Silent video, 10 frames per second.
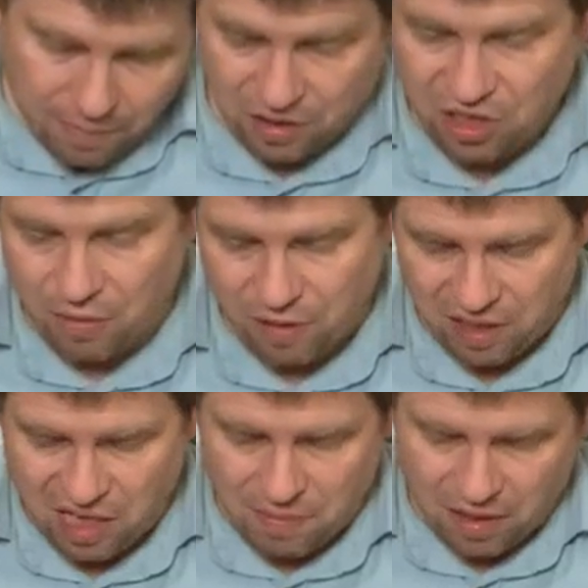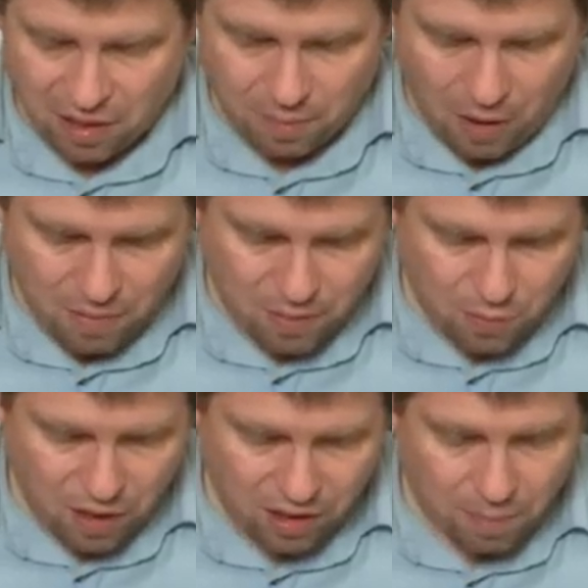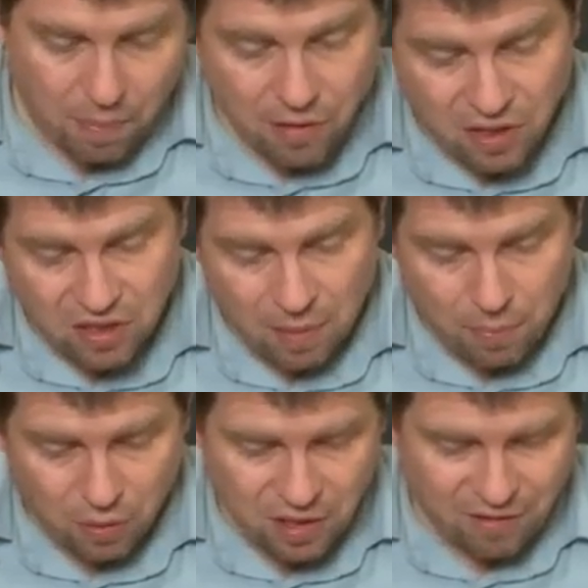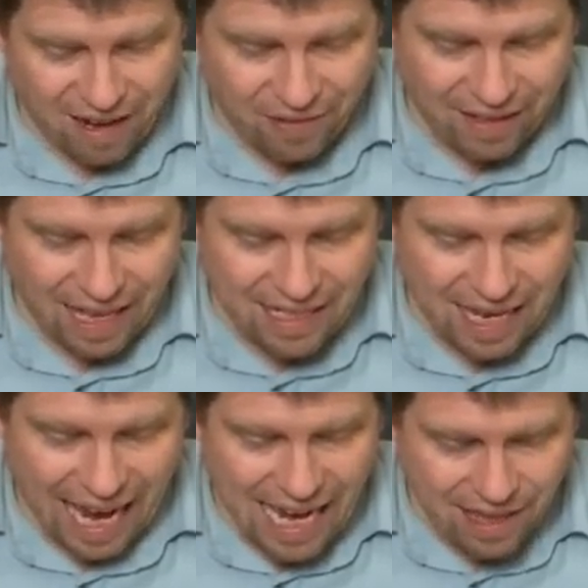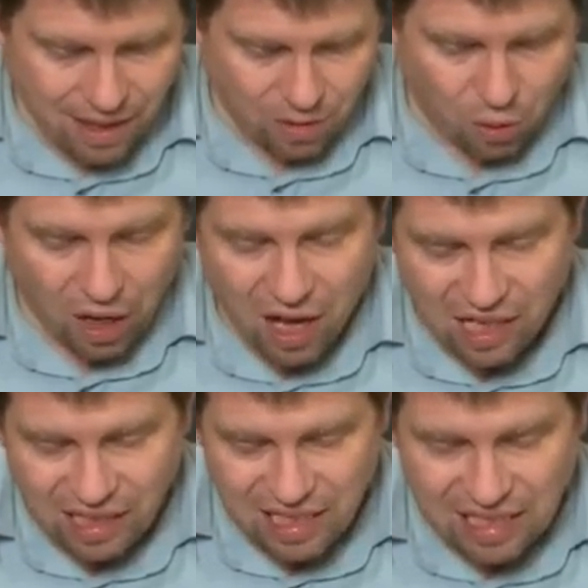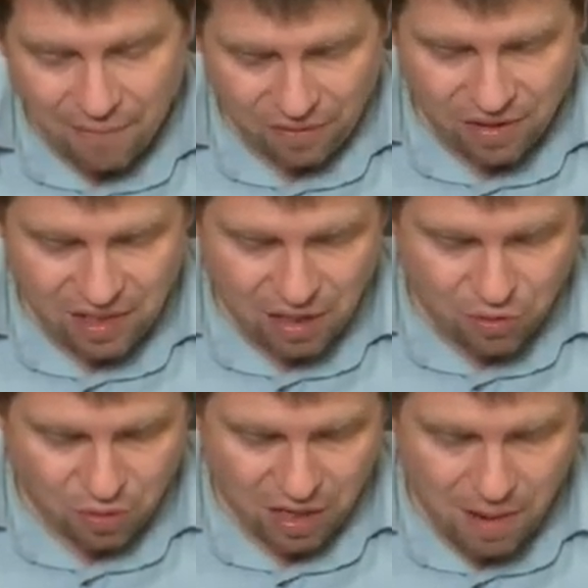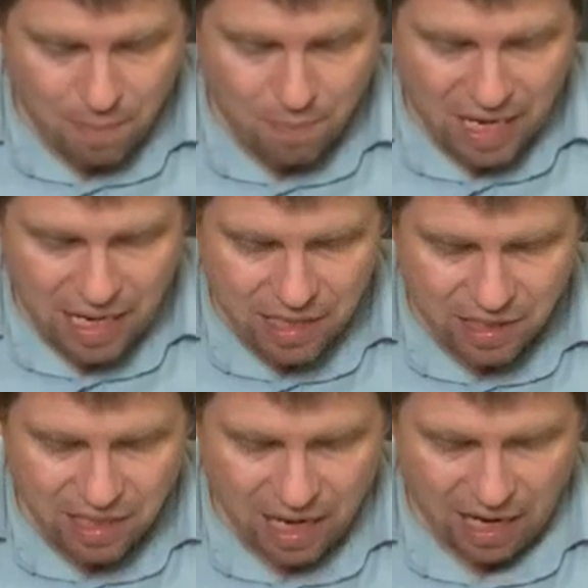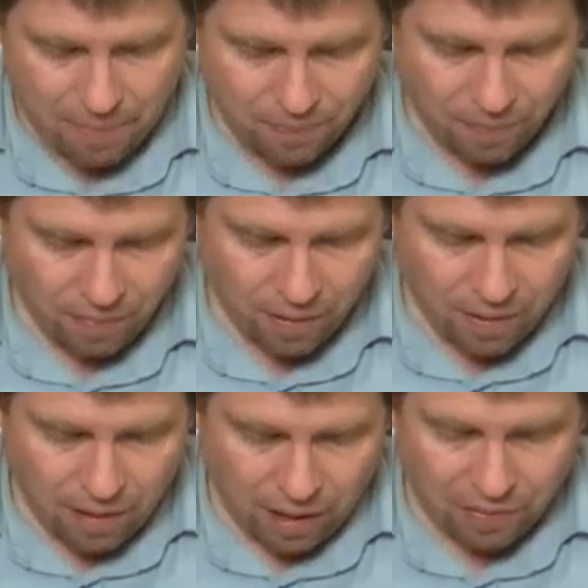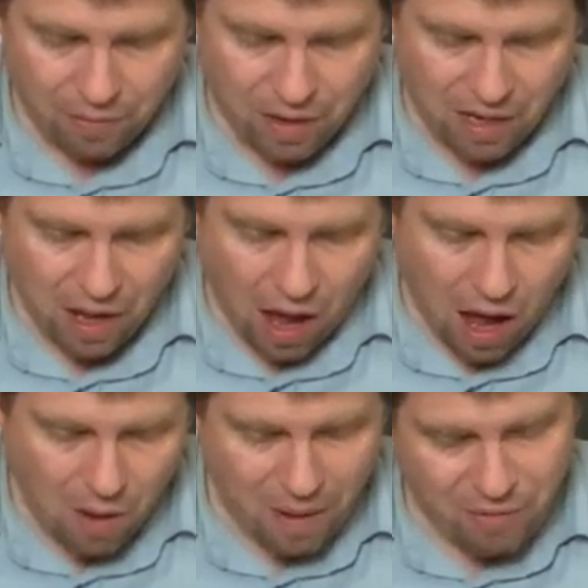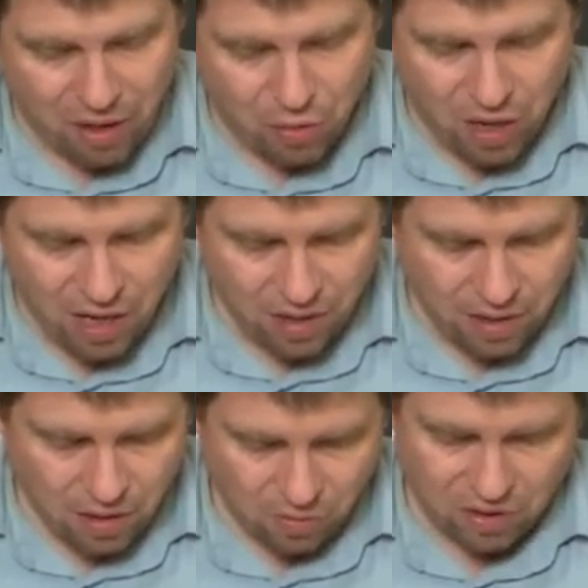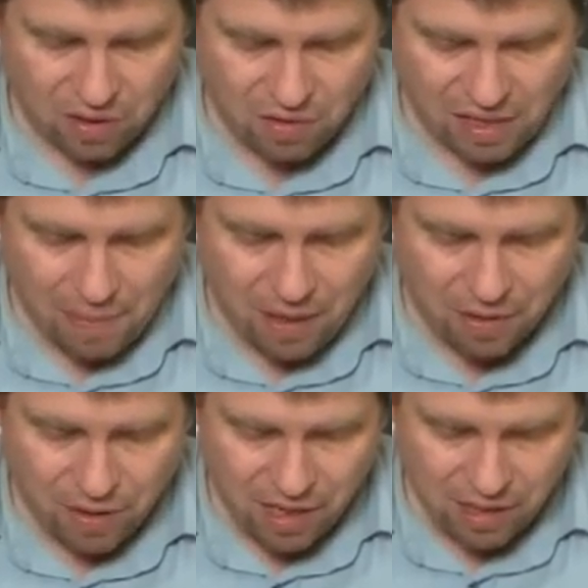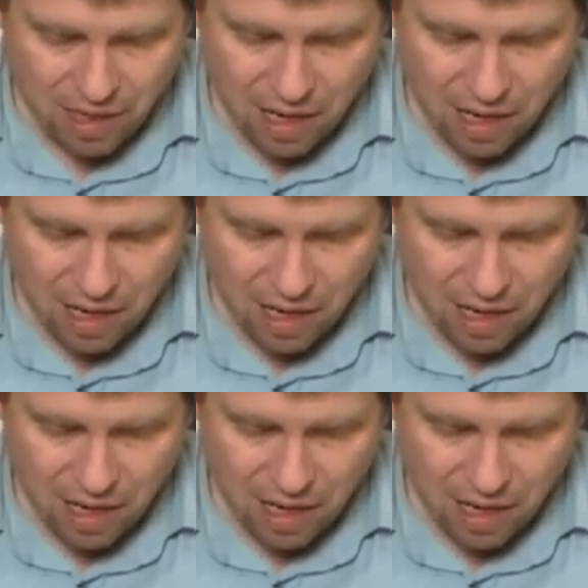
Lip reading: It's generally accepted that the poems were composed at some point around the late 8th or early 7th century BC, and they're in Homeric Greek, also known as Epic Greek,